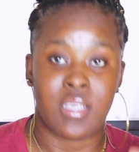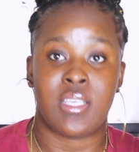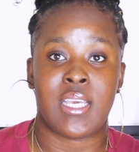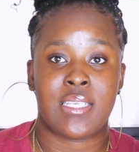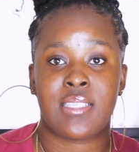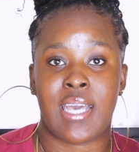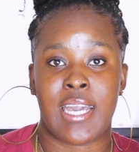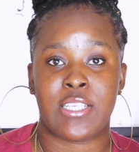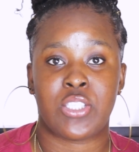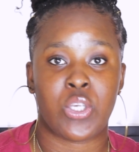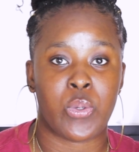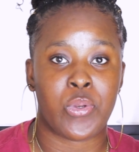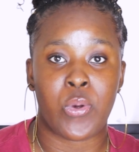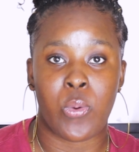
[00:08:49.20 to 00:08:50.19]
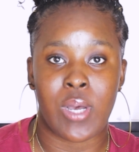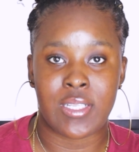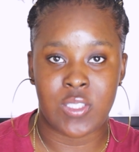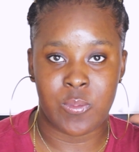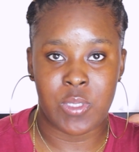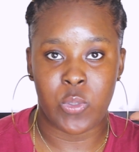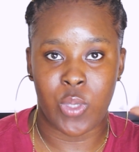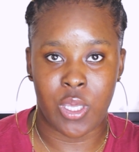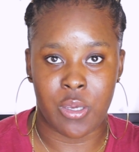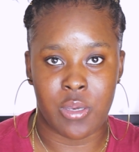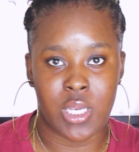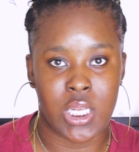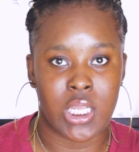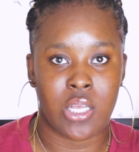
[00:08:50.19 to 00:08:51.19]
Yes, guys, so we don't want to be
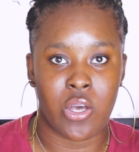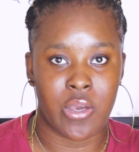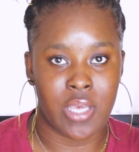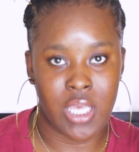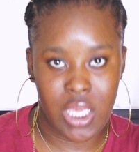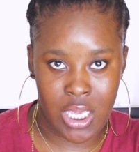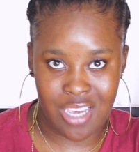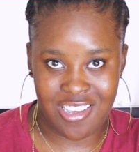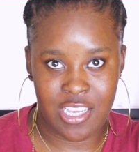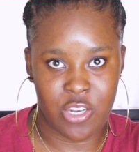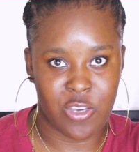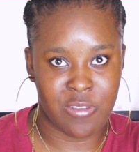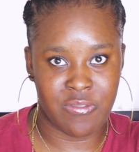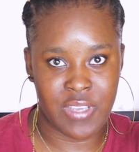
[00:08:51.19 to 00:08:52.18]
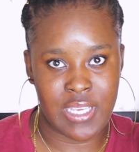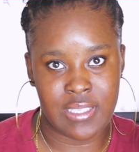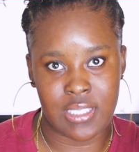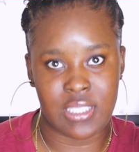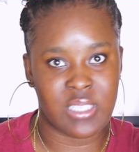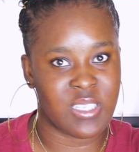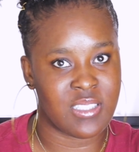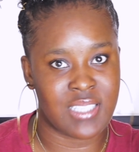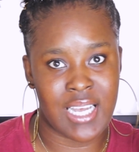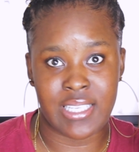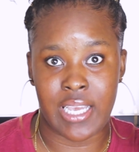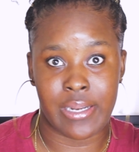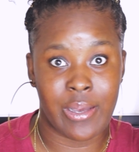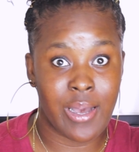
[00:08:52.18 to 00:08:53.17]
wearing our hair in our faces because
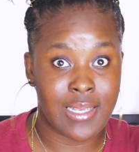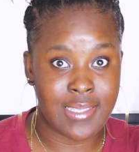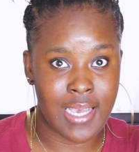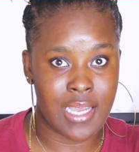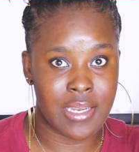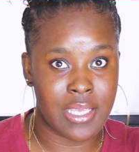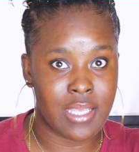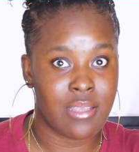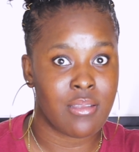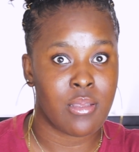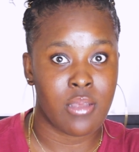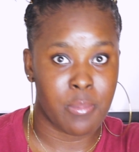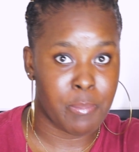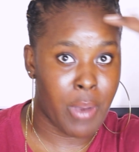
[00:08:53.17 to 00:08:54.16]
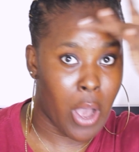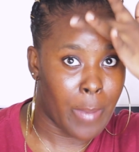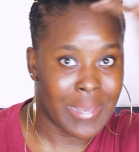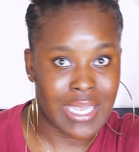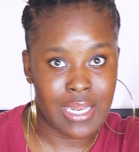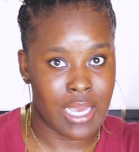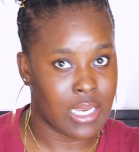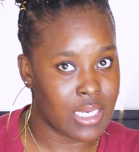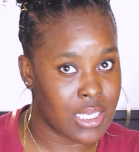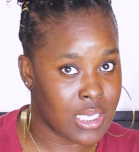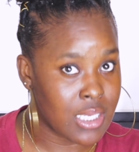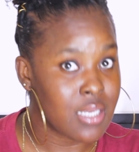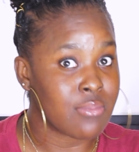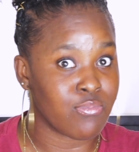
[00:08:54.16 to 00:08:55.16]
that can cause acne, pomade
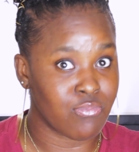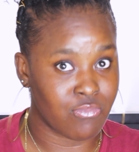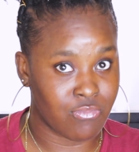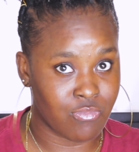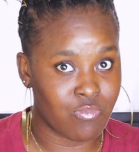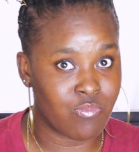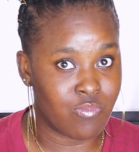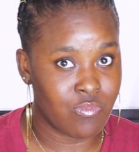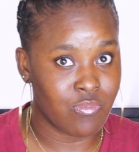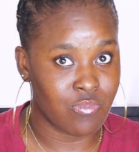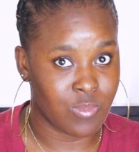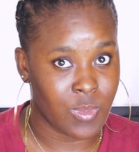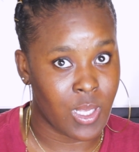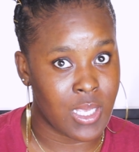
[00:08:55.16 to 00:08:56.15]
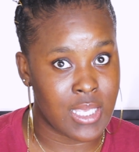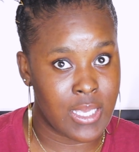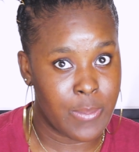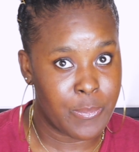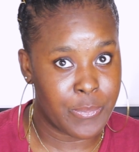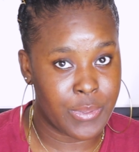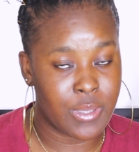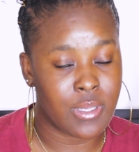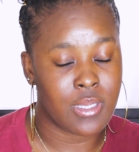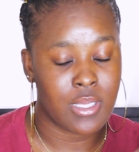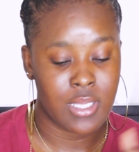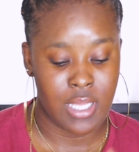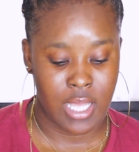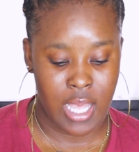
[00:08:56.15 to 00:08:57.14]
acne. Mm-hmm. Yep.
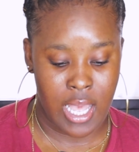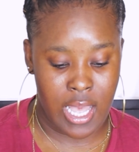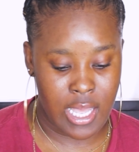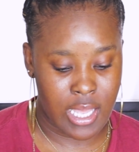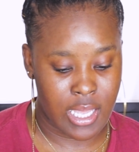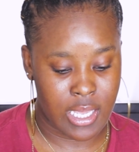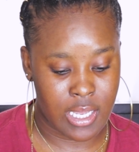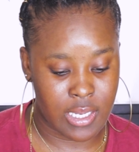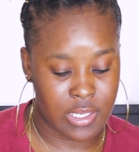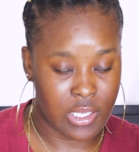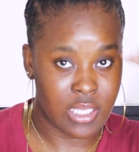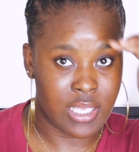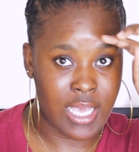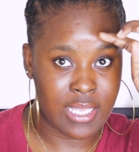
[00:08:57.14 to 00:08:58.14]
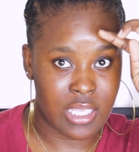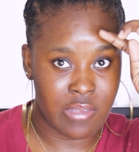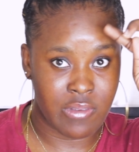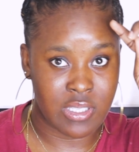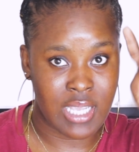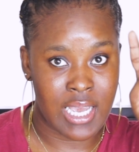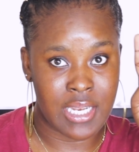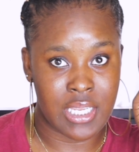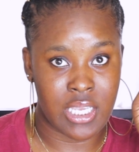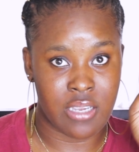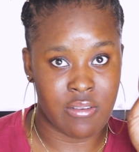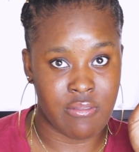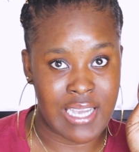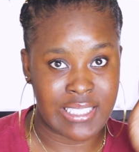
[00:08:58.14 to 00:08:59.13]
And it can give us
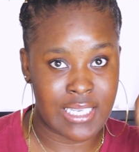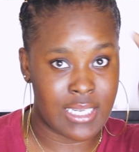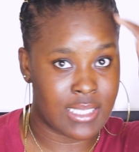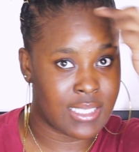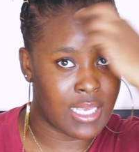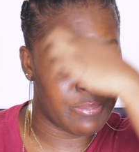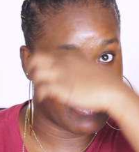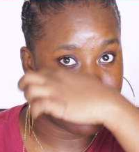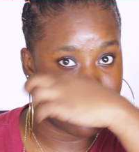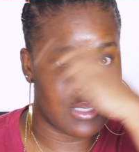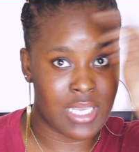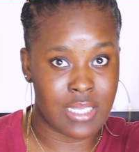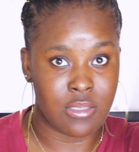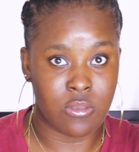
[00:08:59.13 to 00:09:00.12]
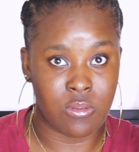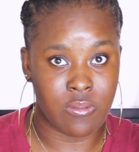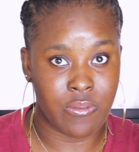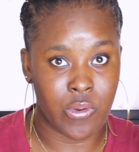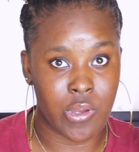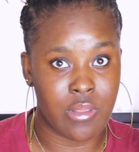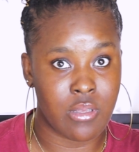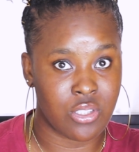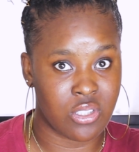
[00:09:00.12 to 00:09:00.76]
acne right at the temples and so forth.